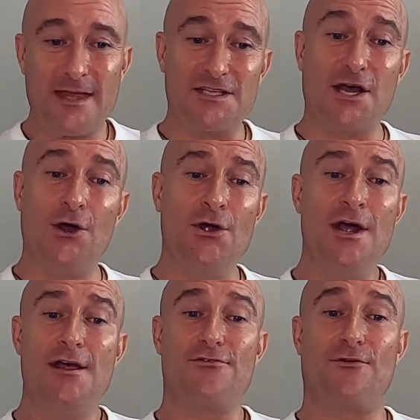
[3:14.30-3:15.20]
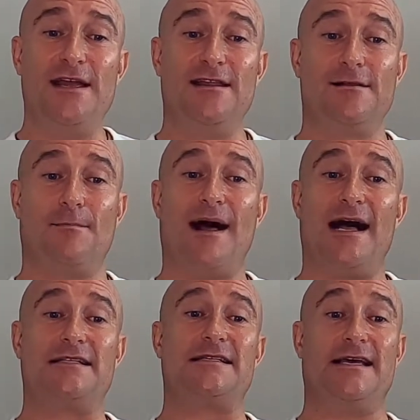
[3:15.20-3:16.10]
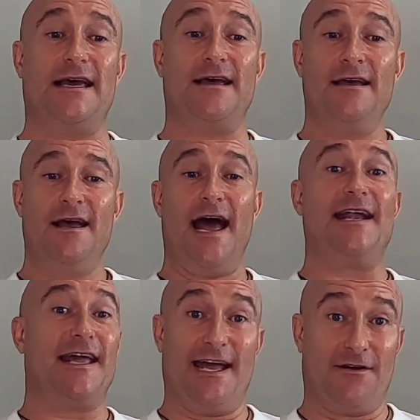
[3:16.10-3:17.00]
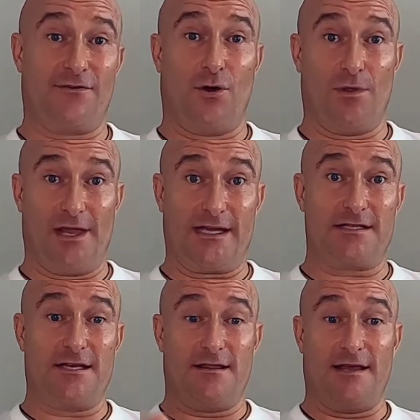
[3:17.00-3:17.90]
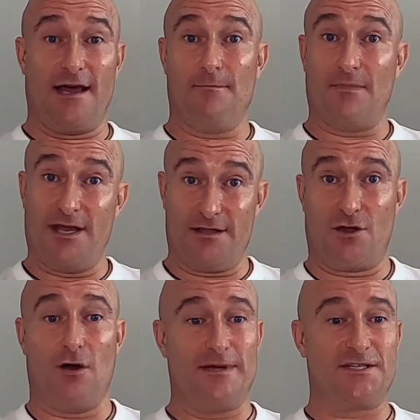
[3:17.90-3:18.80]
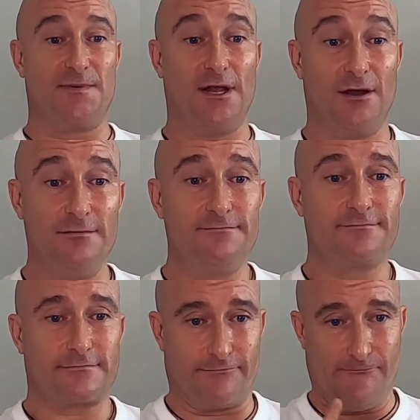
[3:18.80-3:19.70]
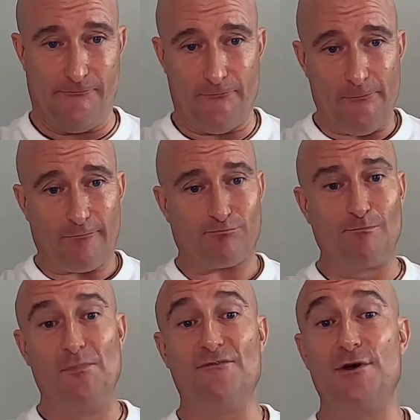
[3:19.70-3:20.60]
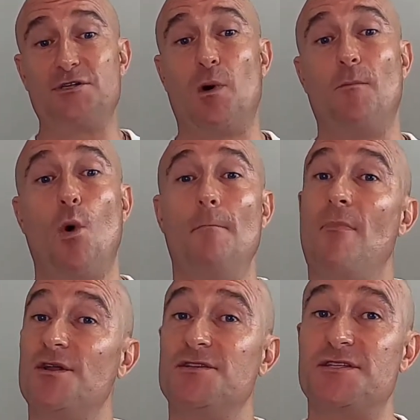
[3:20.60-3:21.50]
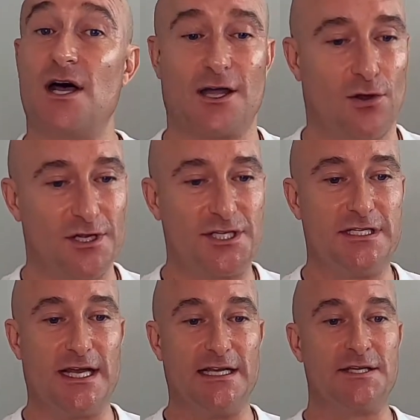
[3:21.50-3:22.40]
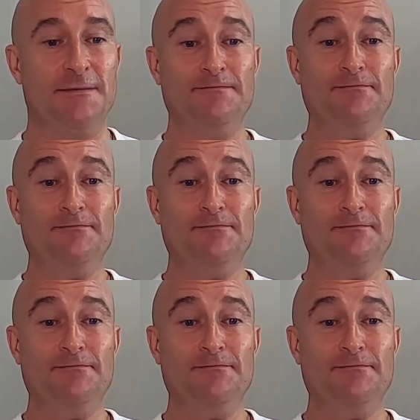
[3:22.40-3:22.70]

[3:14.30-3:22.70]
So 3 little parts here, and again I've got links in the comments below. First one, what modern psychology says.